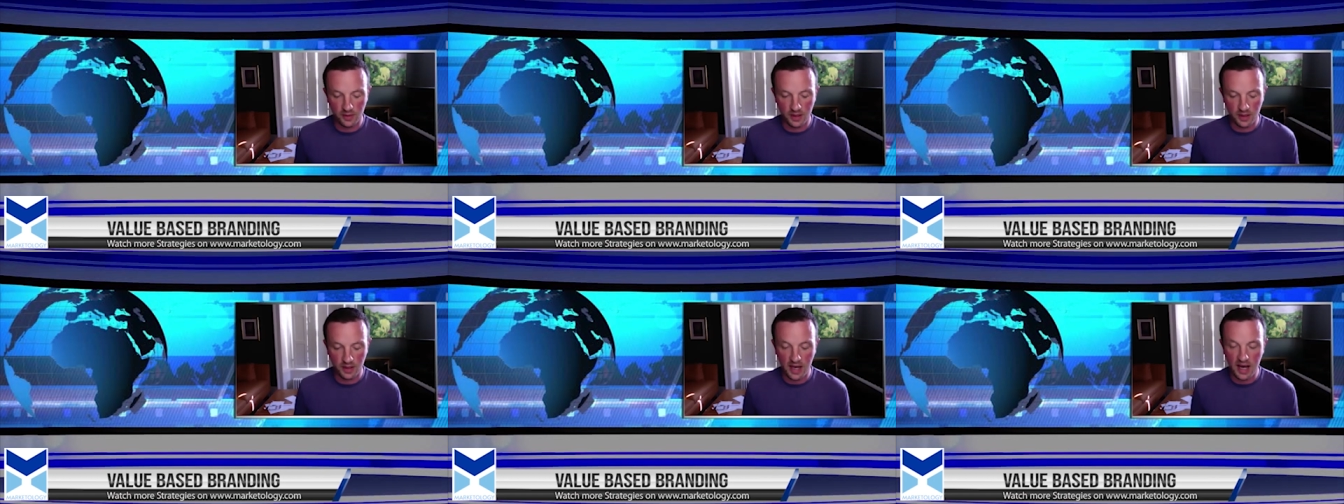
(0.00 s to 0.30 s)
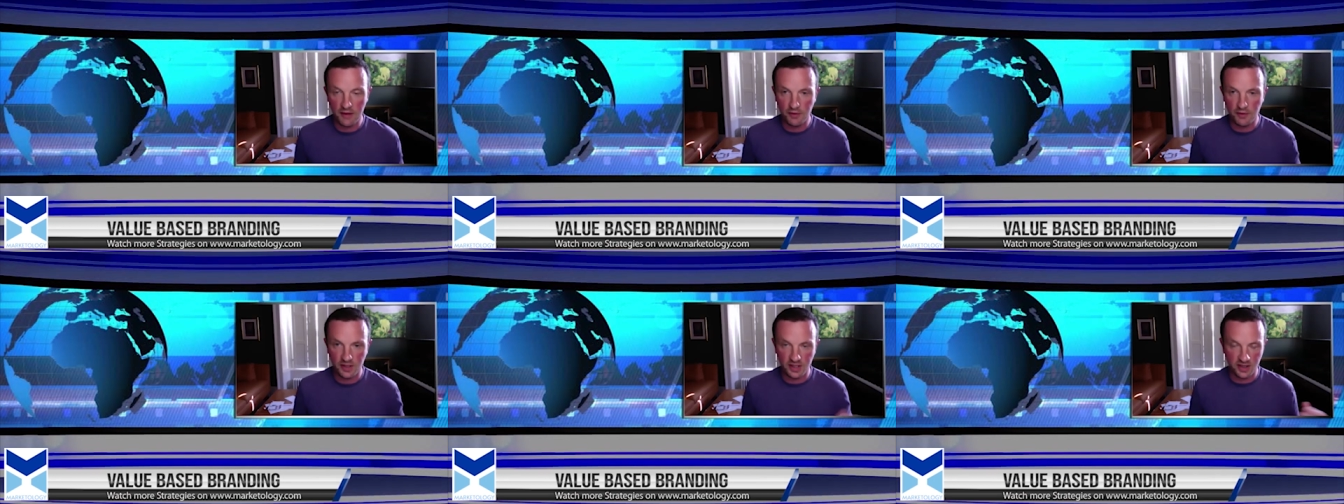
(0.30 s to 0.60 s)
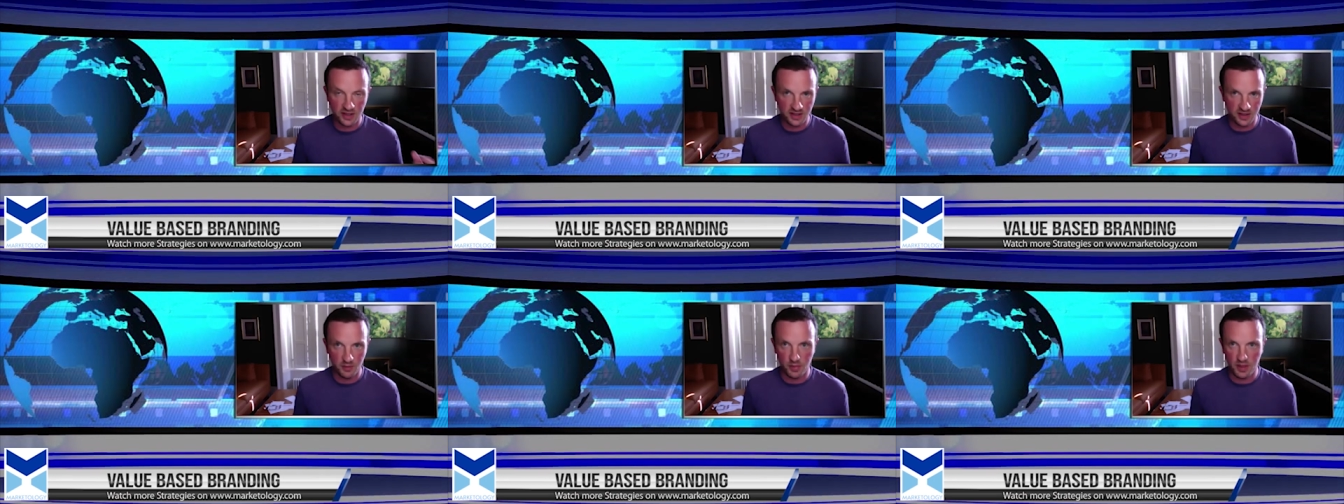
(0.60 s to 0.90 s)

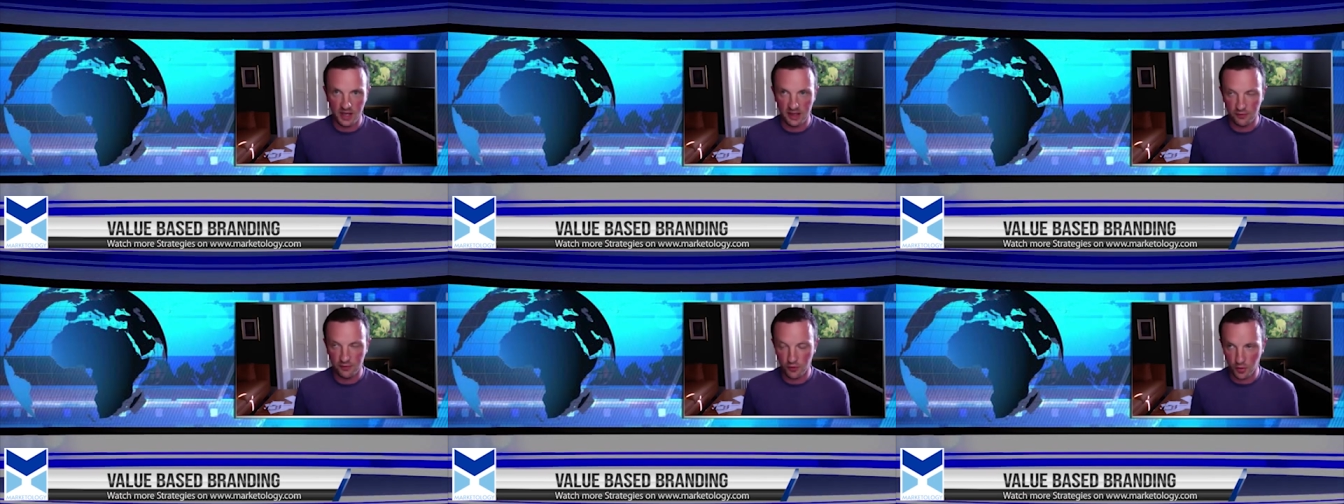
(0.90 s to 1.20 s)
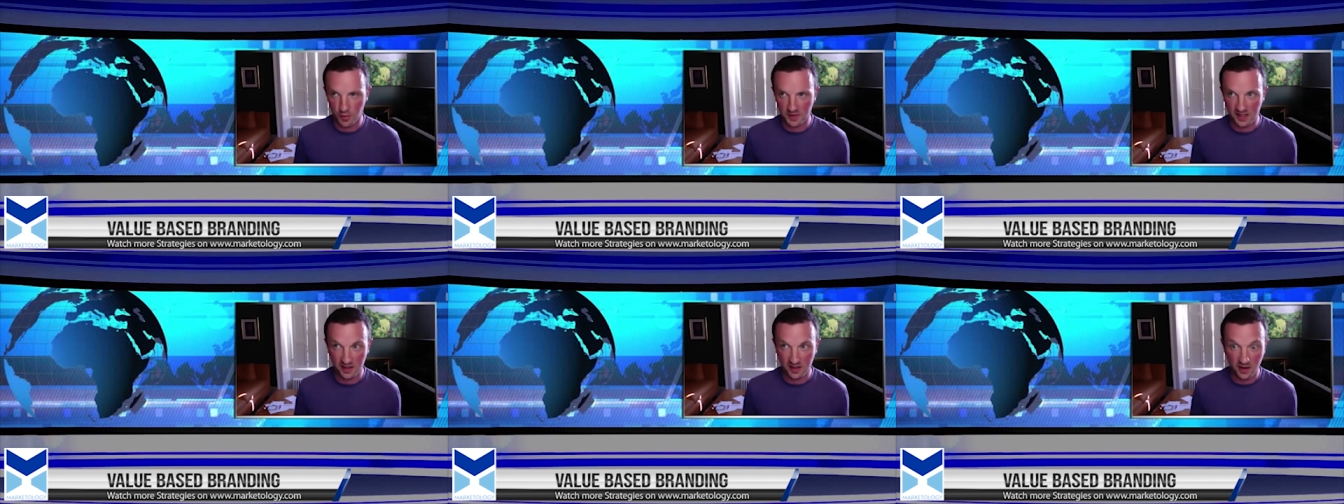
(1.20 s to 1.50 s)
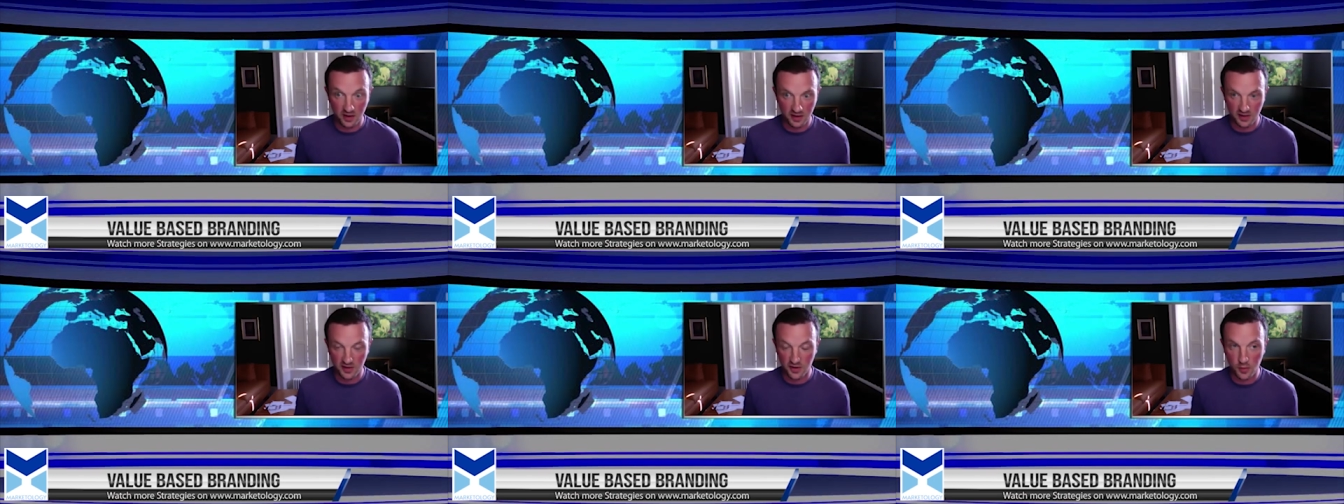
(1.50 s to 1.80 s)
advertising platforms that
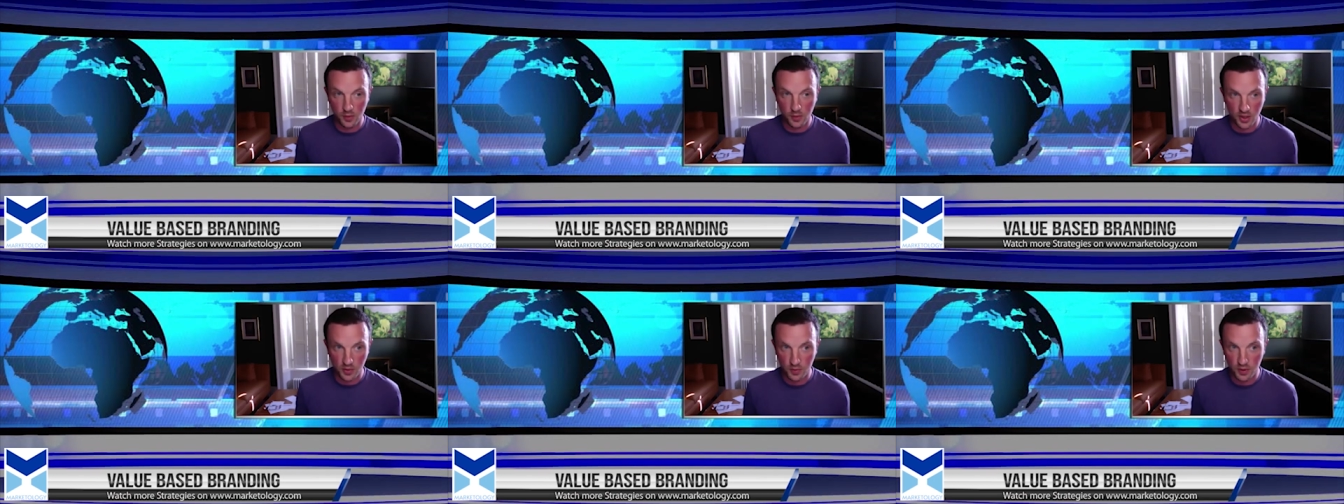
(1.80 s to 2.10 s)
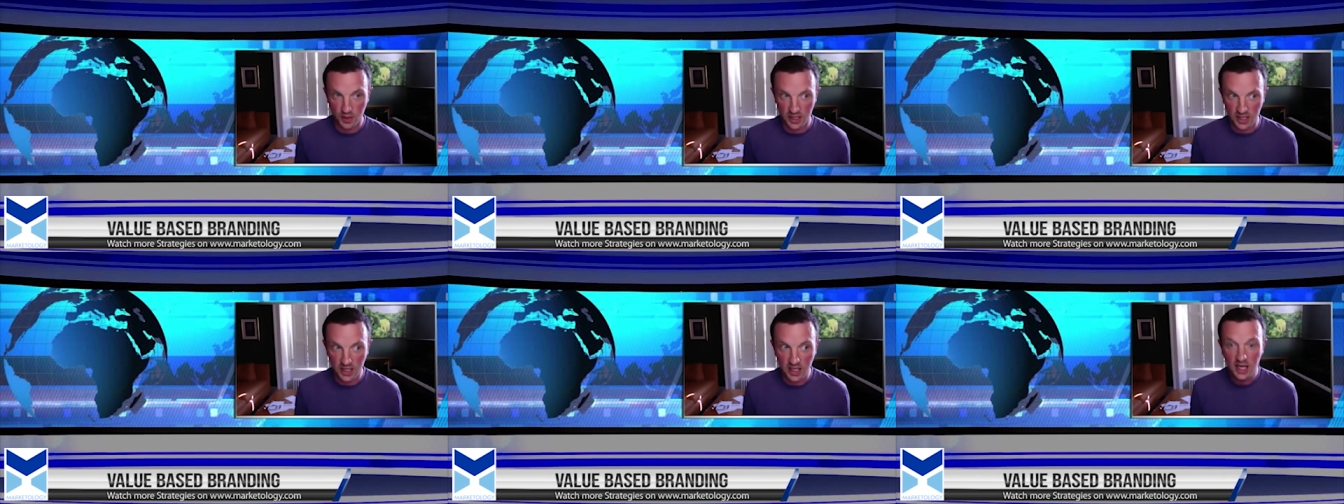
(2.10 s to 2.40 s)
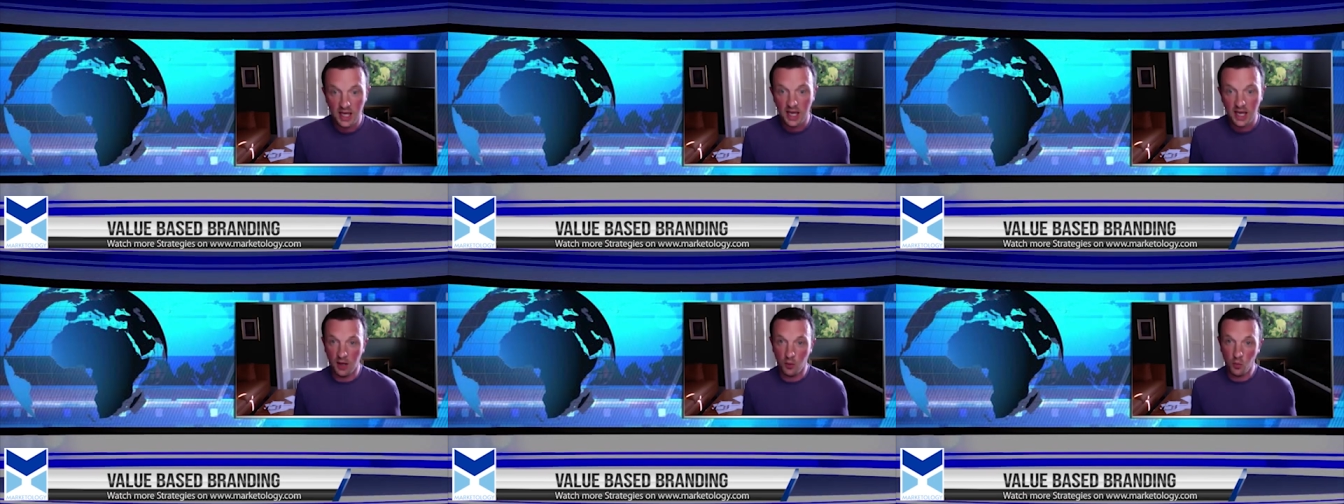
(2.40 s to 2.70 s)
cost so much money,
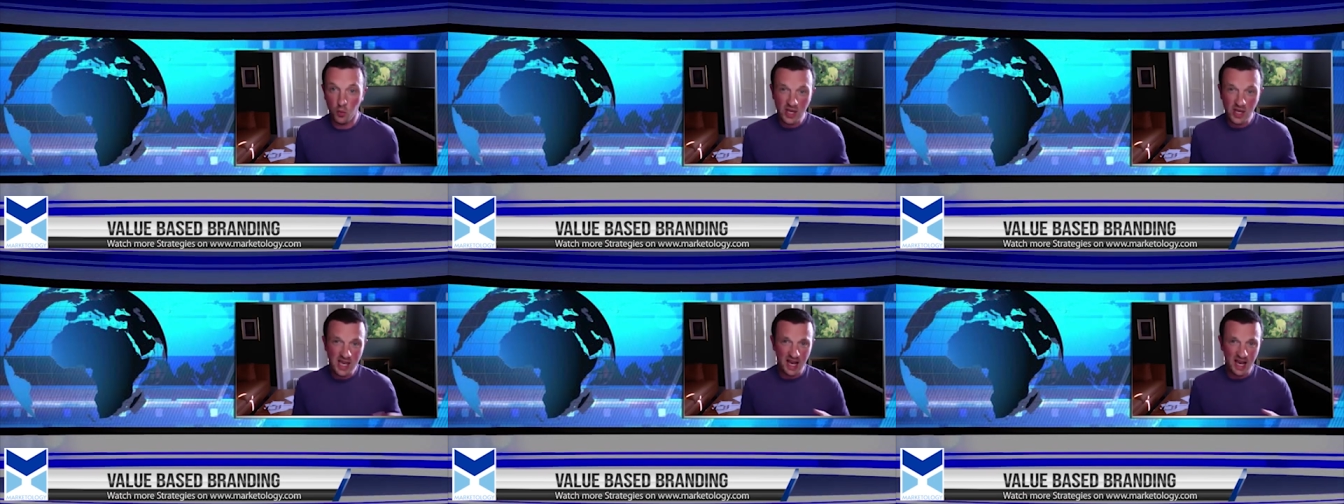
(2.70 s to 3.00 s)
and we